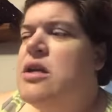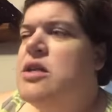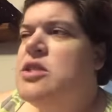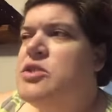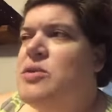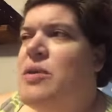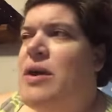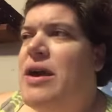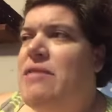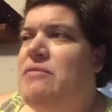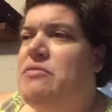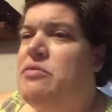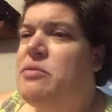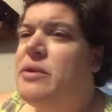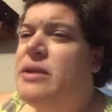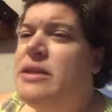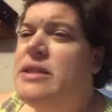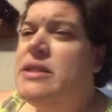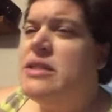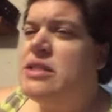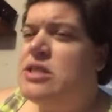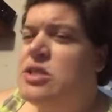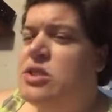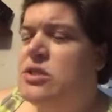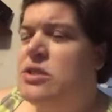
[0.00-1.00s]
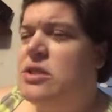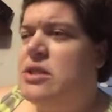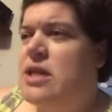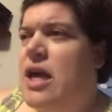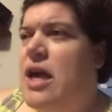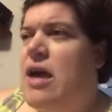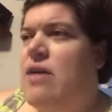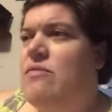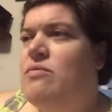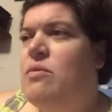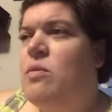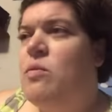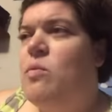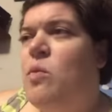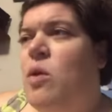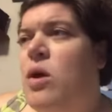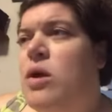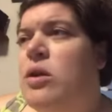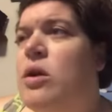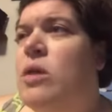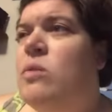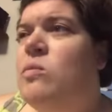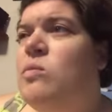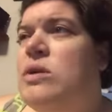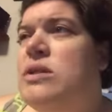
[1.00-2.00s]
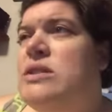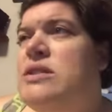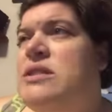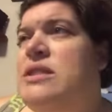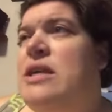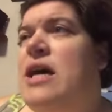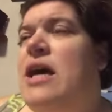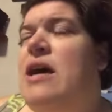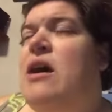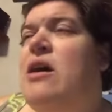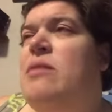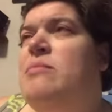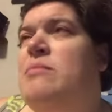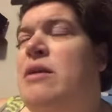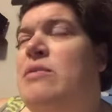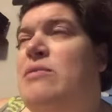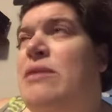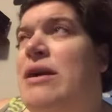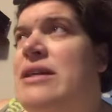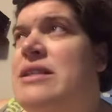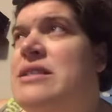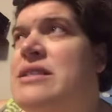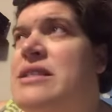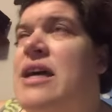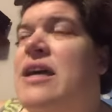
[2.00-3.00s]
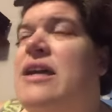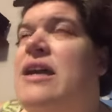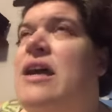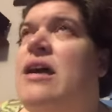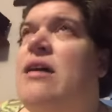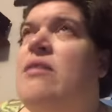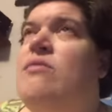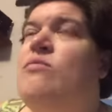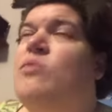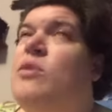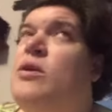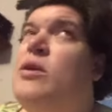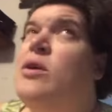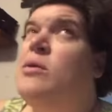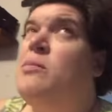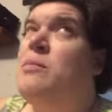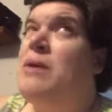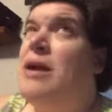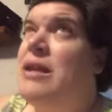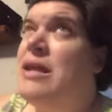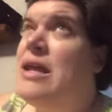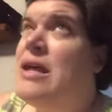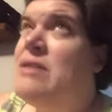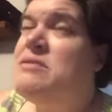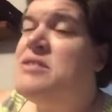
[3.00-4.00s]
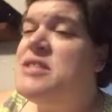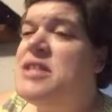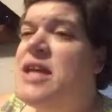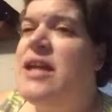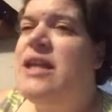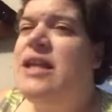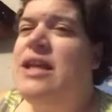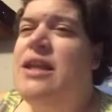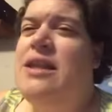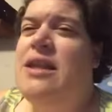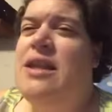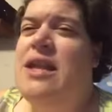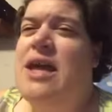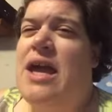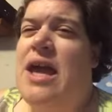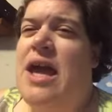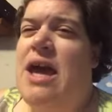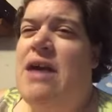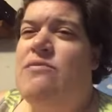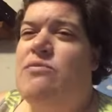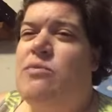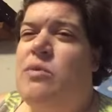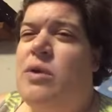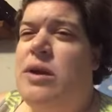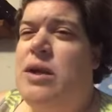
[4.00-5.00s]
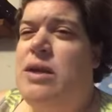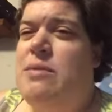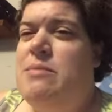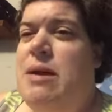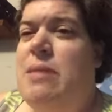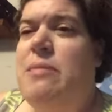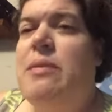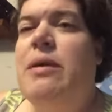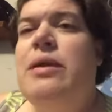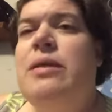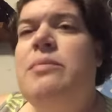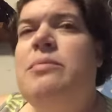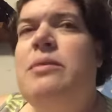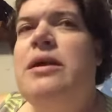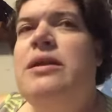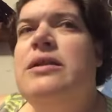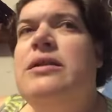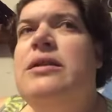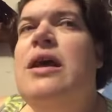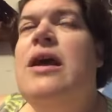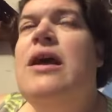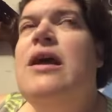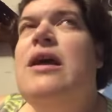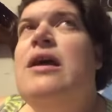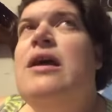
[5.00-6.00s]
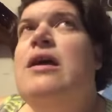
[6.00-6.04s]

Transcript: So I have 3 incisions. I have one on one side, on my right side. I have one on my left side, and then I have one in my belly button.